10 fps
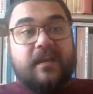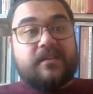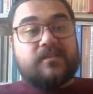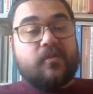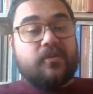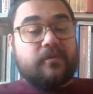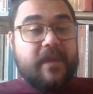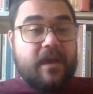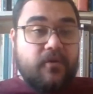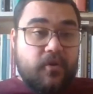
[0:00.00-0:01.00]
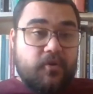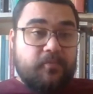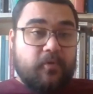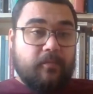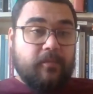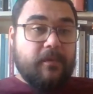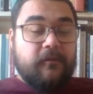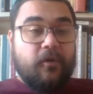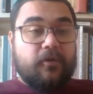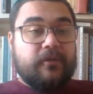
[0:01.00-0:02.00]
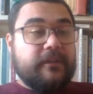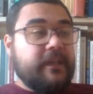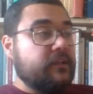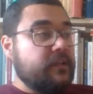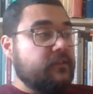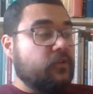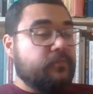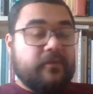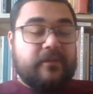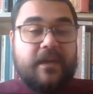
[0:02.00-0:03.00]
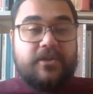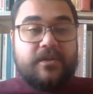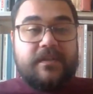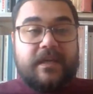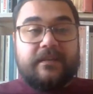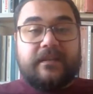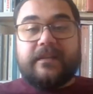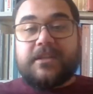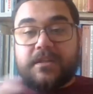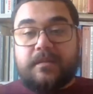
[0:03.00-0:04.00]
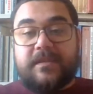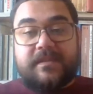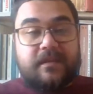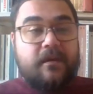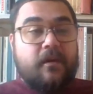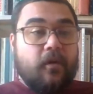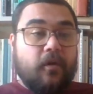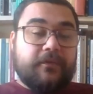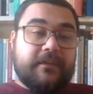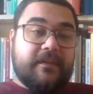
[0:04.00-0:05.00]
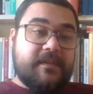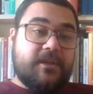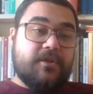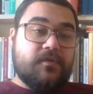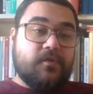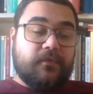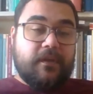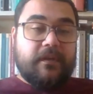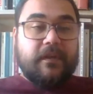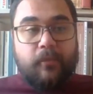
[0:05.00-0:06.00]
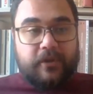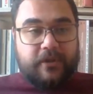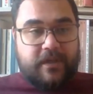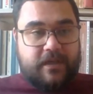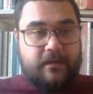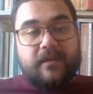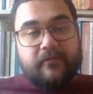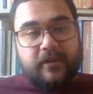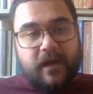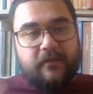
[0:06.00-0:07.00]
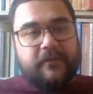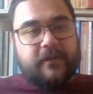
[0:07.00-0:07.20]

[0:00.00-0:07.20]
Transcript: it is going to be a huge problem for the legal interpretations and the legitimacy of the decisions of the monarchy. Even after